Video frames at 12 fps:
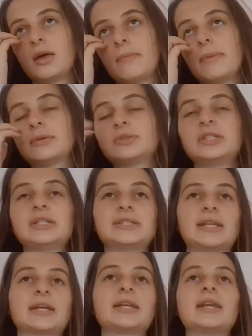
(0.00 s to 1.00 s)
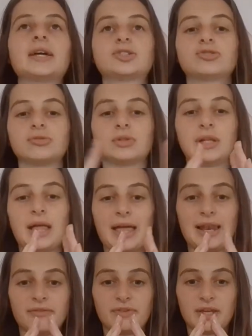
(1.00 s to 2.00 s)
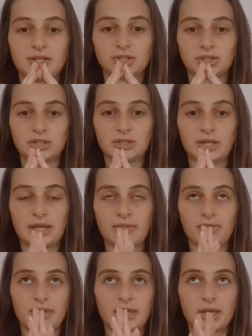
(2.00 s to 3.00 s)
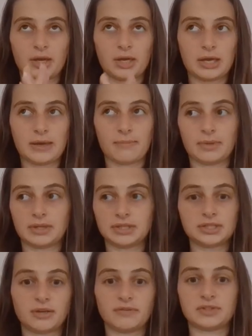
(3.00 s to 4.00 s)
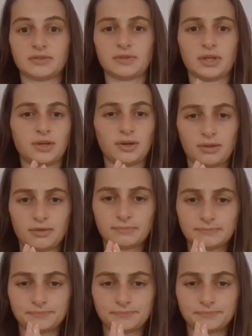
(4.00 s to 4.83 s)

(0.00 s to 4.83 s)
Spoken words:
mountain is like a natural elevation in the surface of the earth.